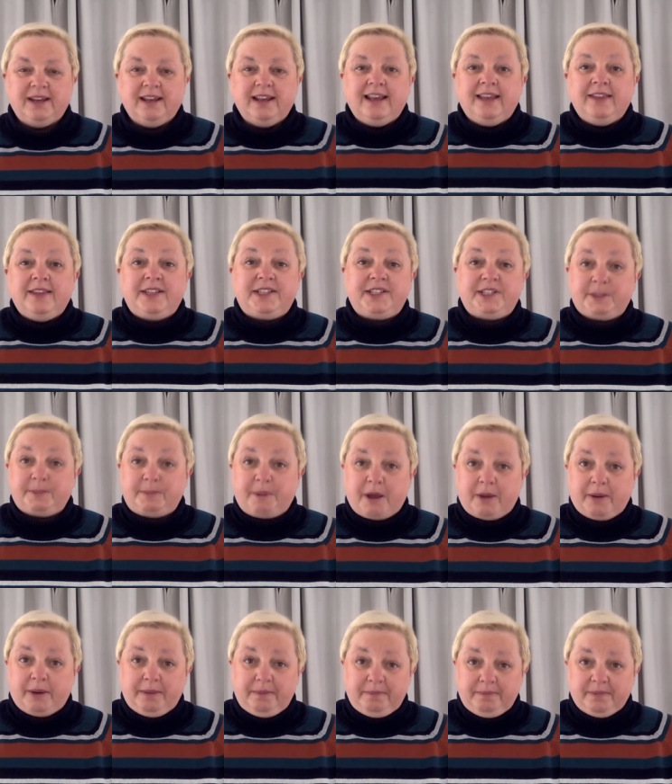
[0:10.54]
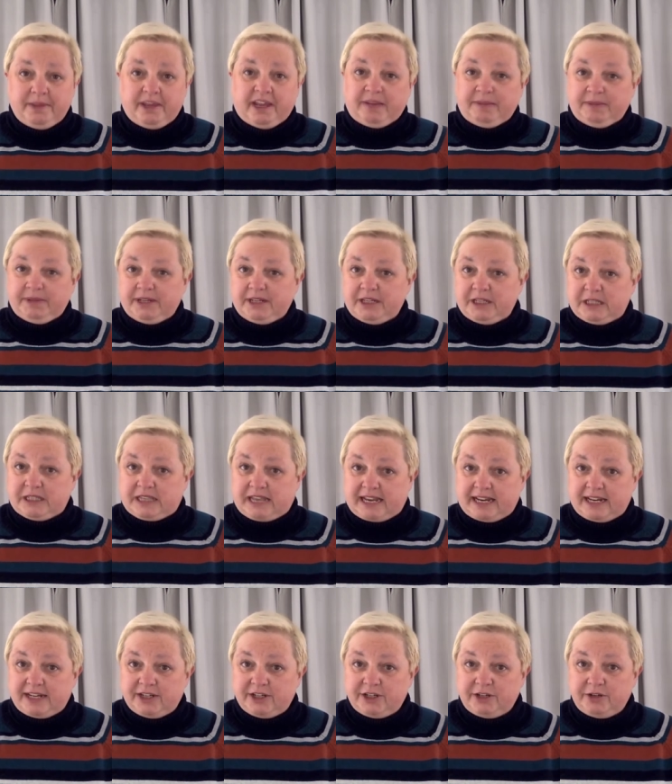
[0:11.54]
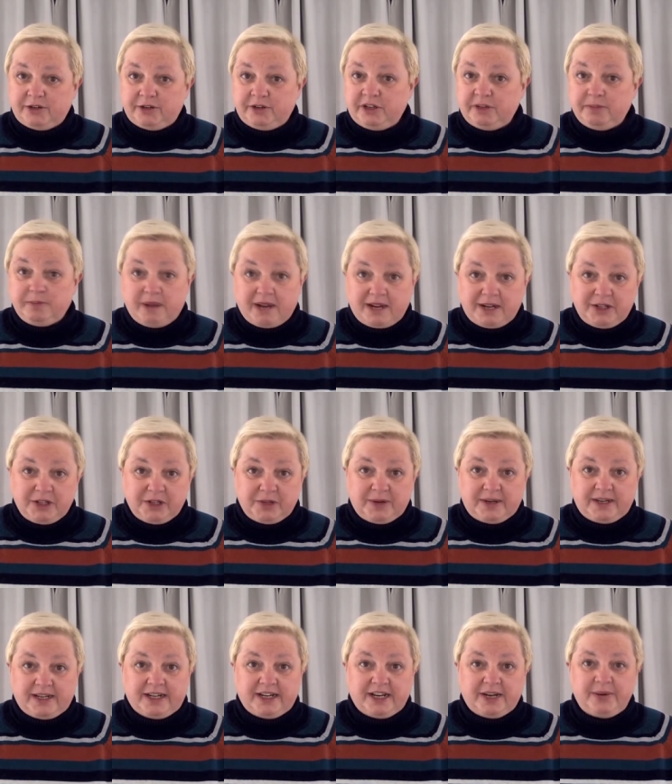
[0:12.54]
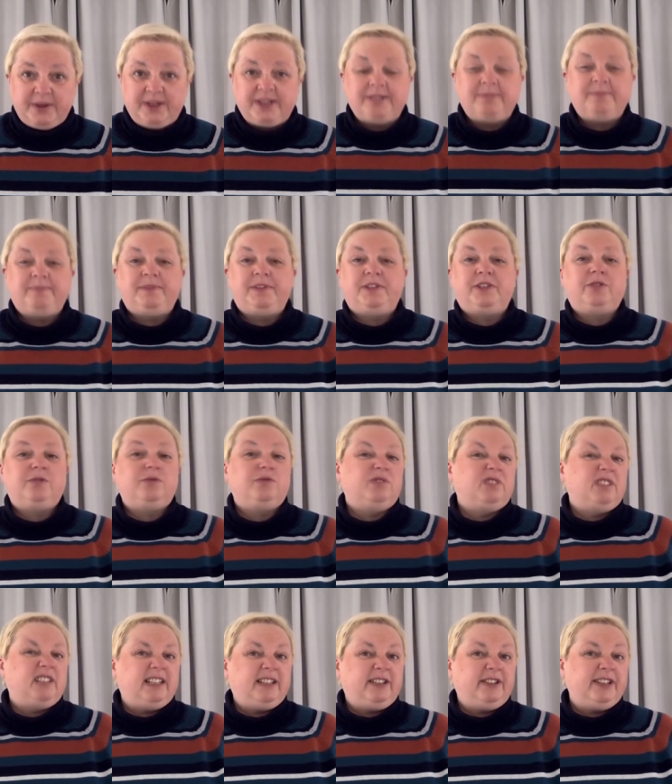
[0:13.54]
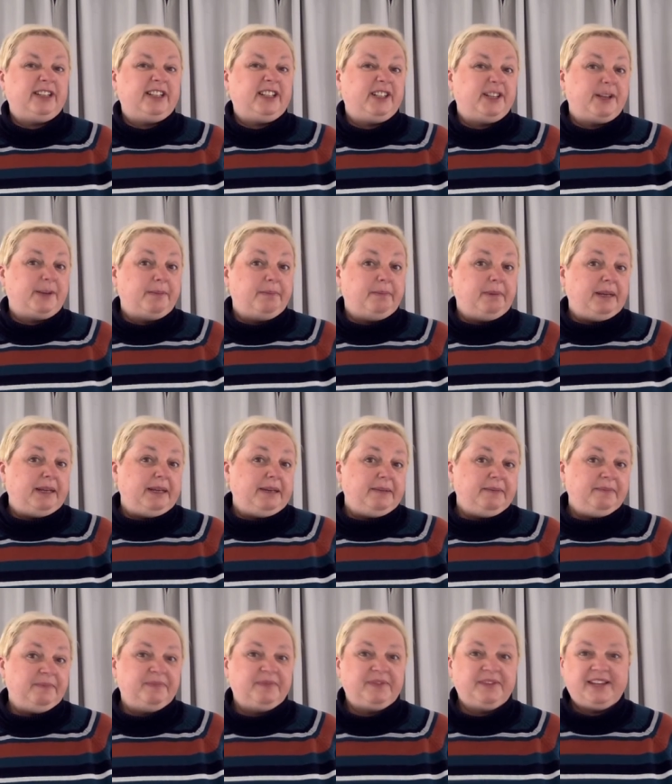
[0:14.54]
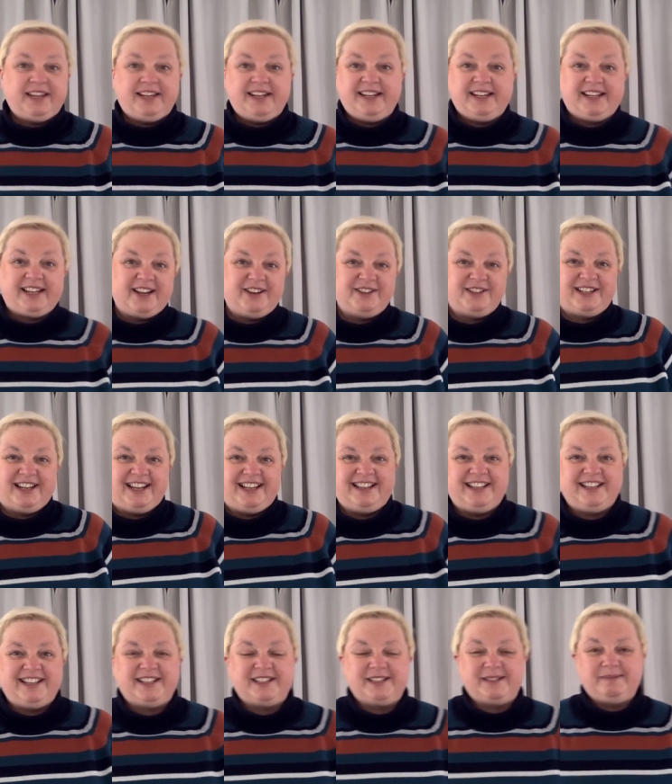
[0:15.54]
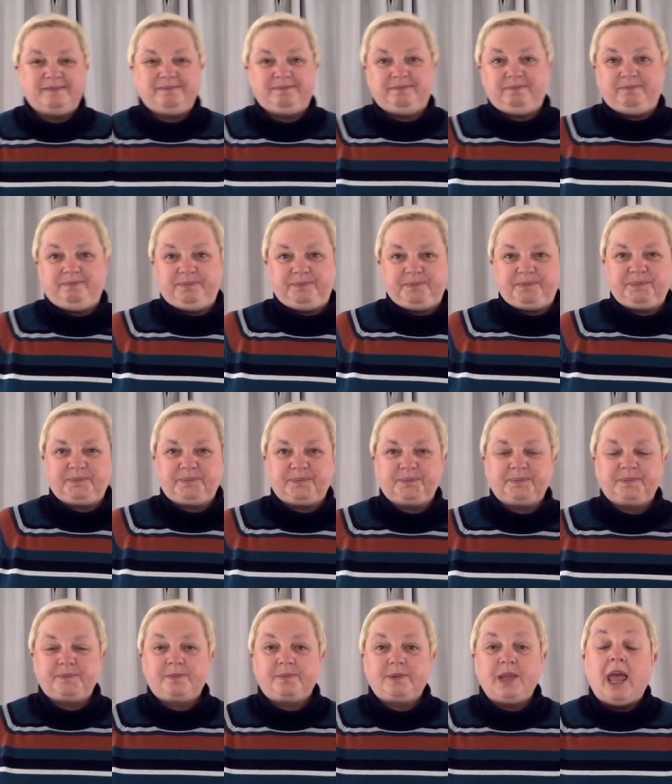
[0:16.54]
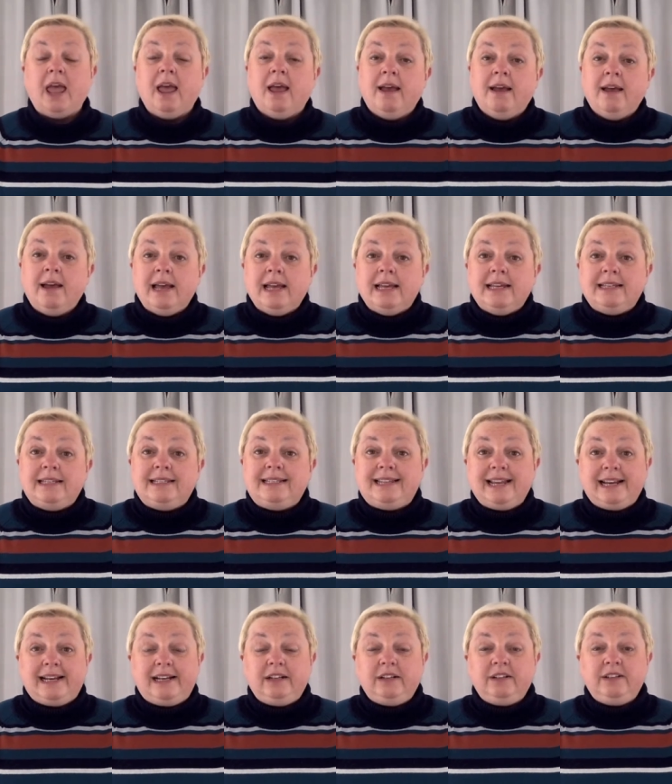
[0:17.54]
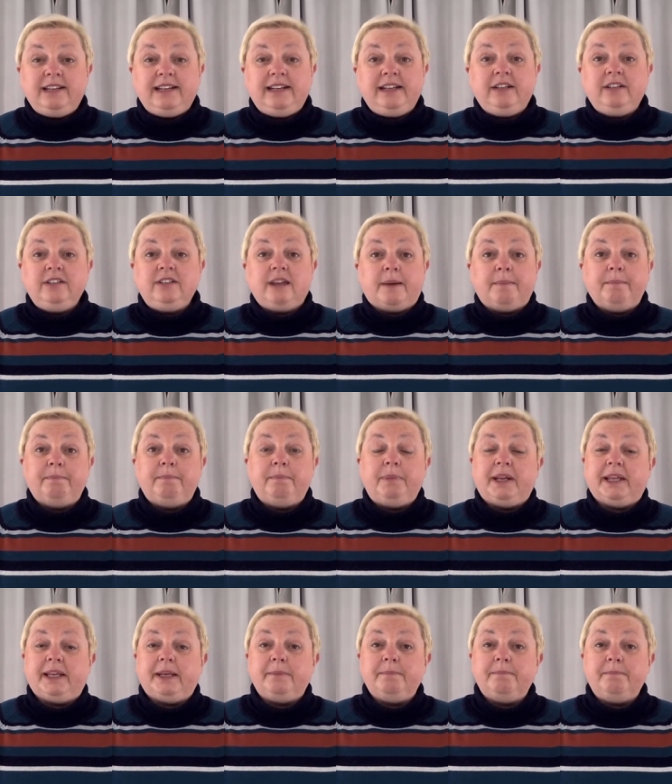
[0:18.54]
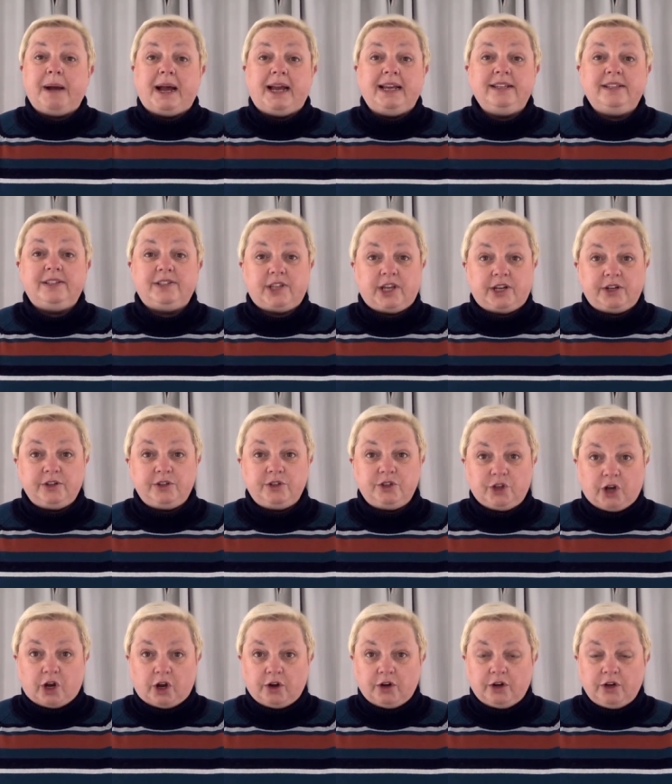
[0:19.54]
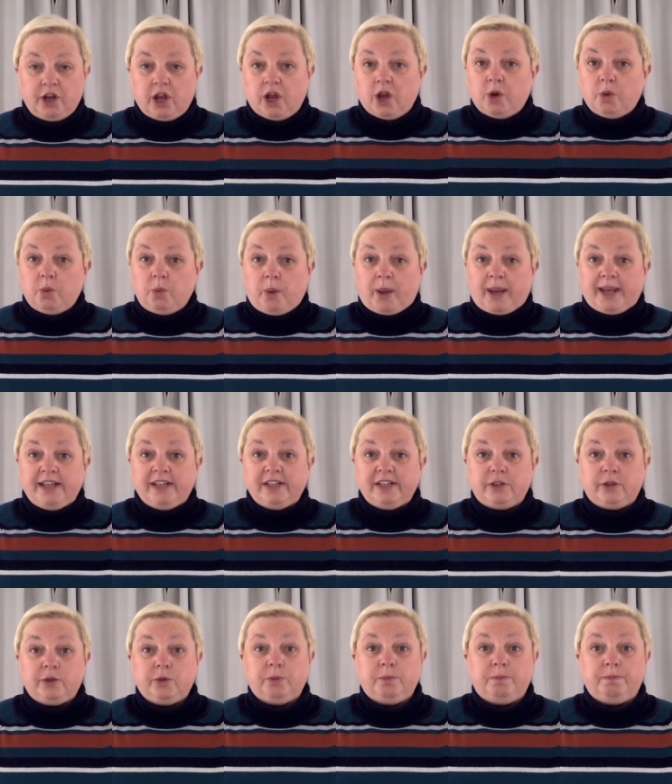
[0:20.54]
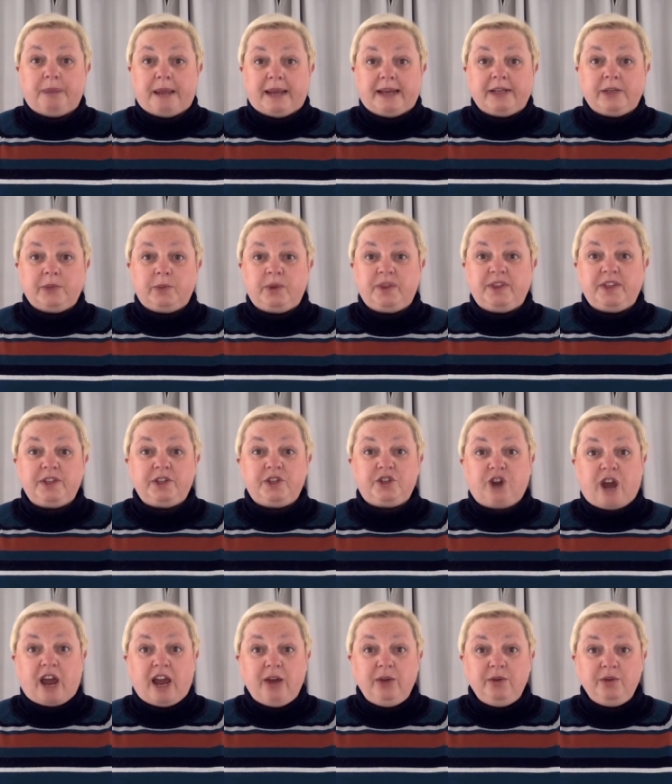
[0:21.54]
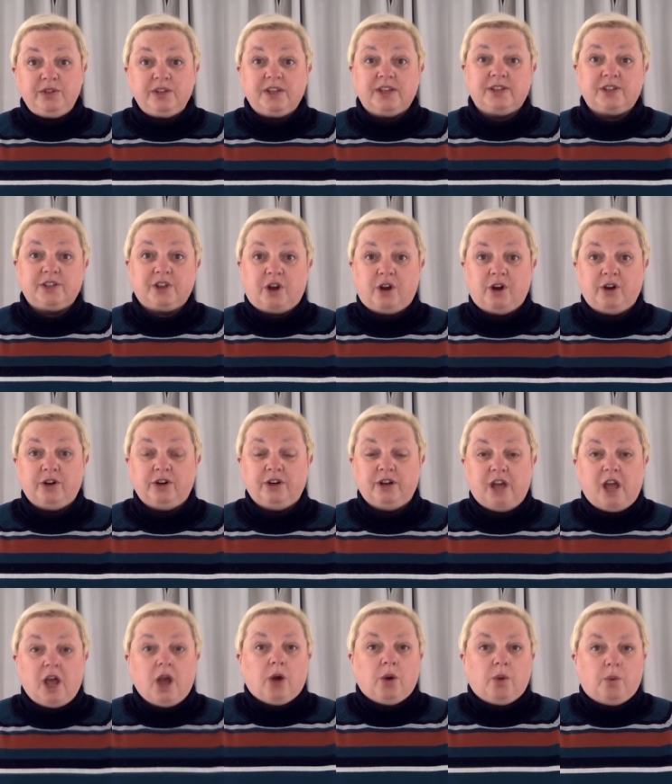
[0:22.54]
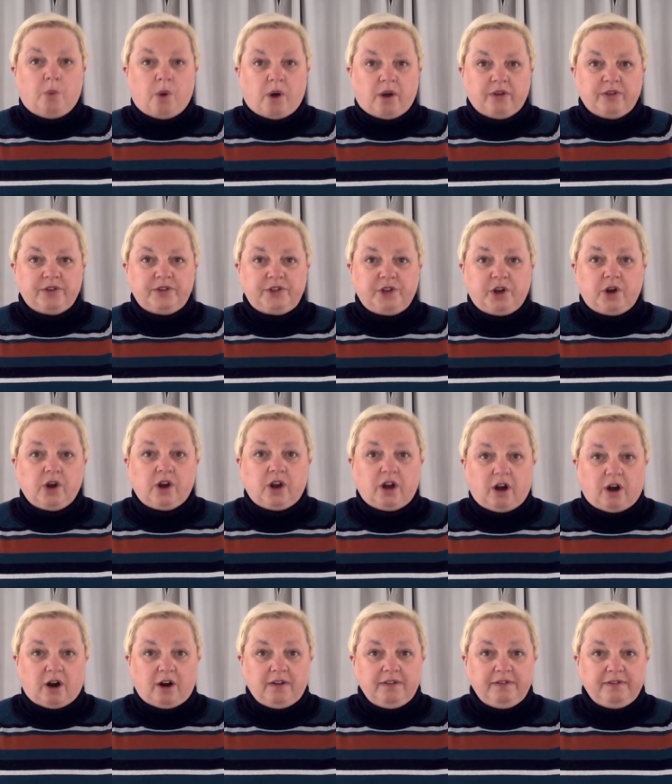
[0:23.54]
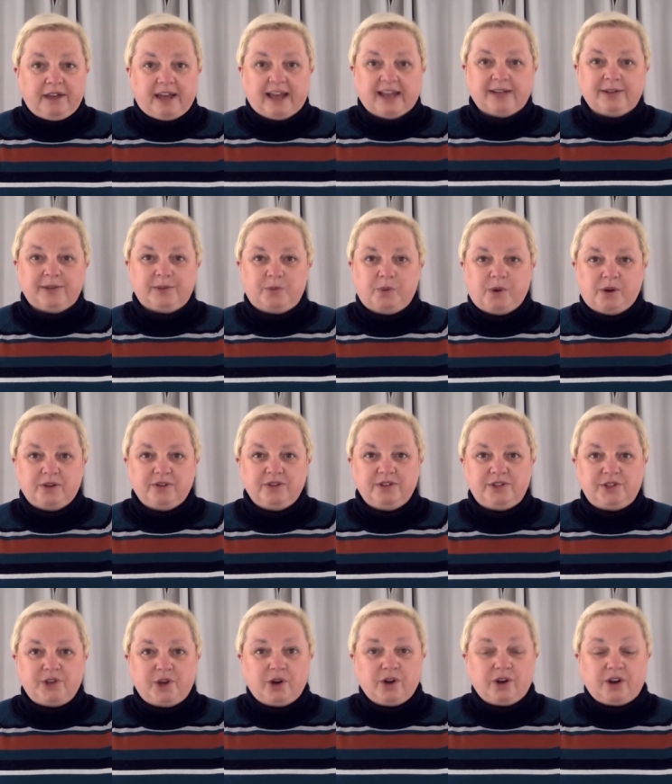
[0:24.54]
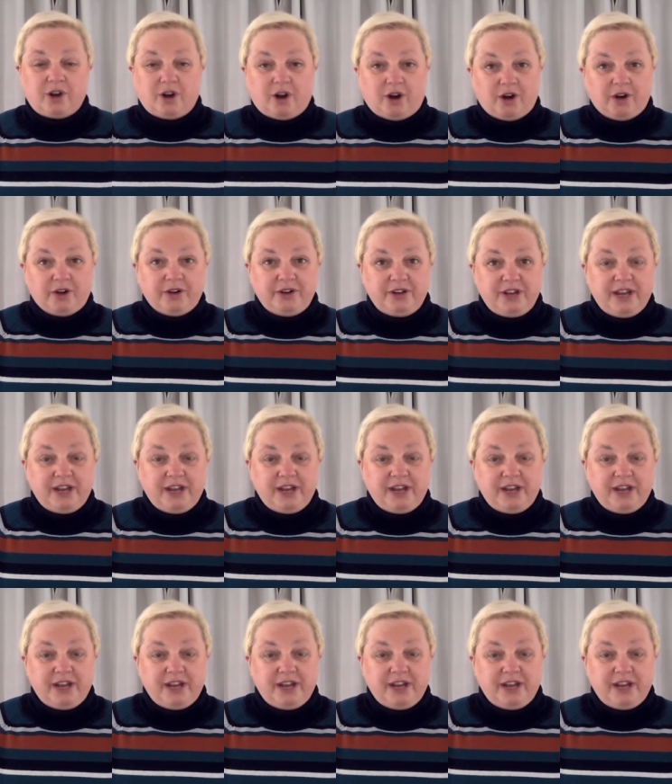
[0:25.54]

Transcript: This is a poem, I'm going to say it to you, you might already know it. It's called Diddle Diddle Dumpling, and it goes like this. Diddle diddle dumpling, my son John went to bed with his trousers on, one sock off and one sock on.